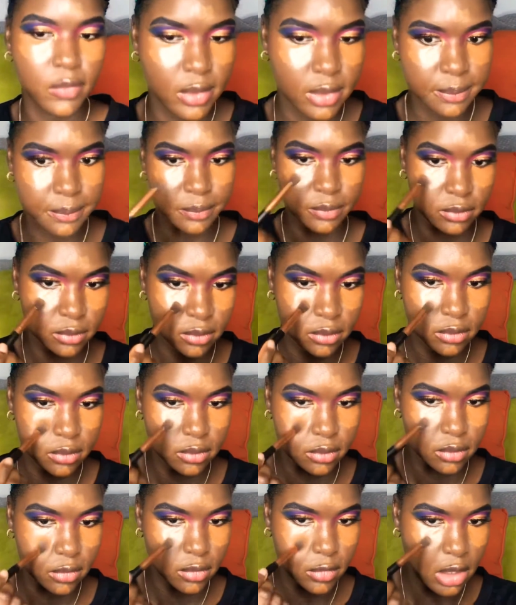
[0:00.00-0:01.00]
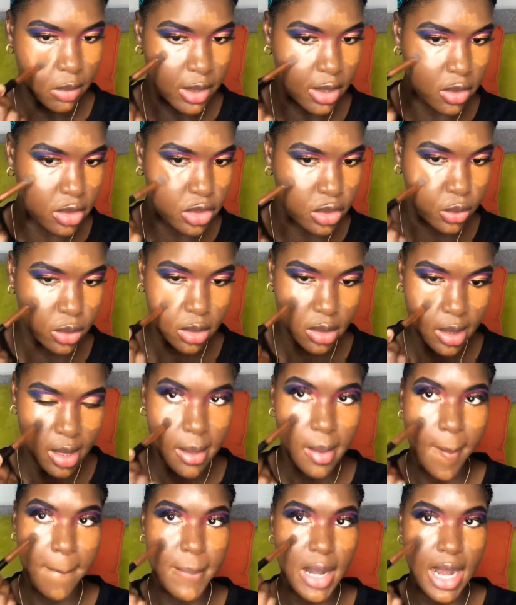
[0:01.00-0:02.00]
After we're done applying
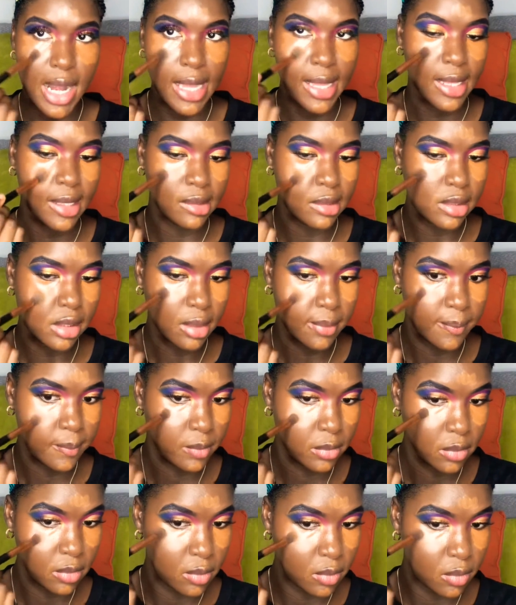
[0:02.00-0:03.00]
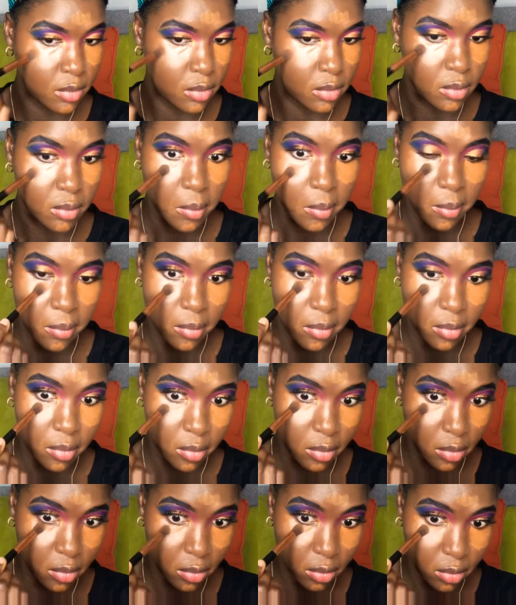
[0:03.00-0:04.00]
it where we want to apply it, we're
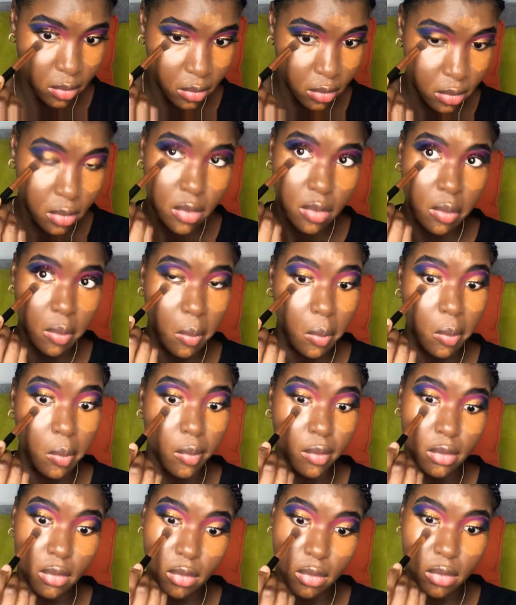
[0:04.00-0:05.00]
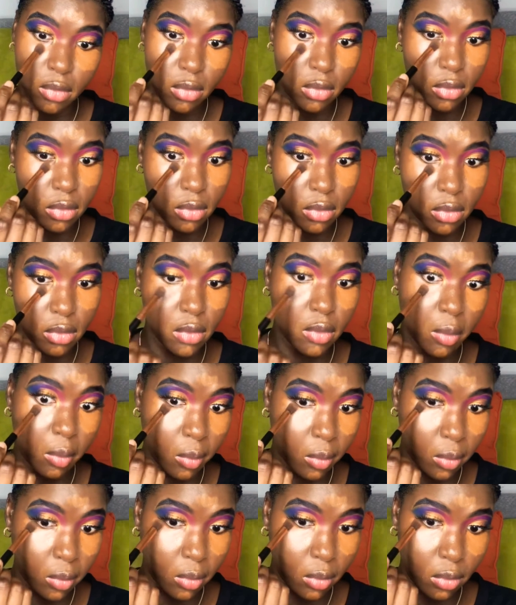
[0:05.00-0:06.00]
gonna go in with a small brush
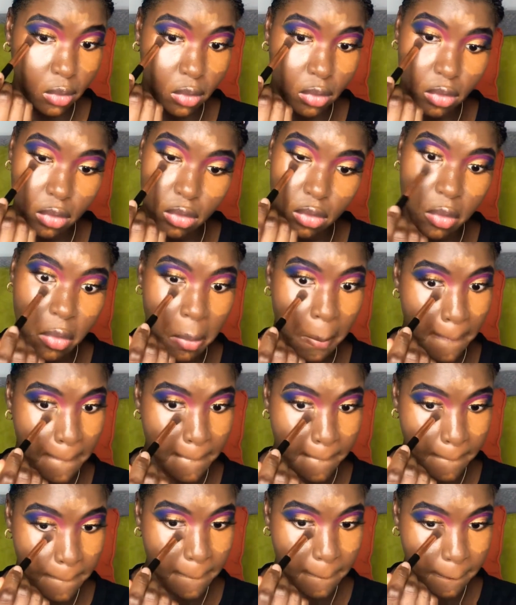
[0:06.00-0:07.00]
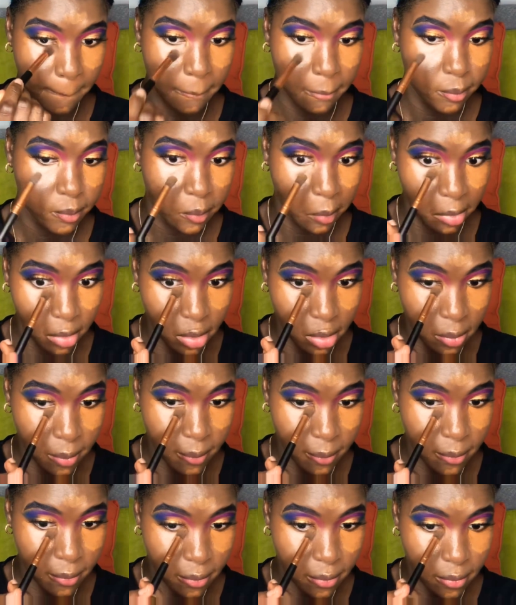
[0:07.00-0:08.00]
first so we can just really
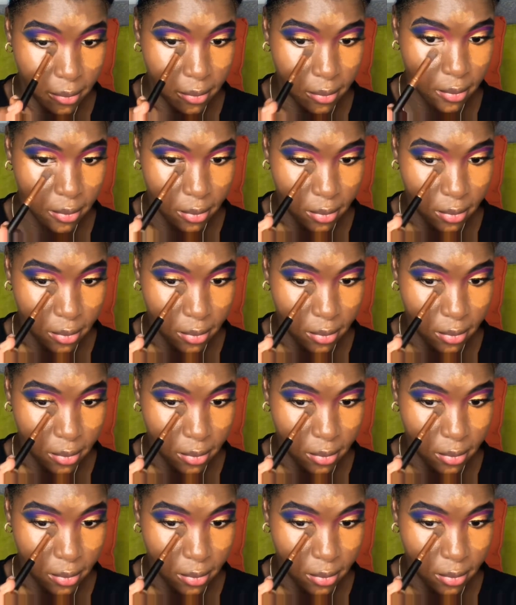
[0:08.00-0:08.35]
blend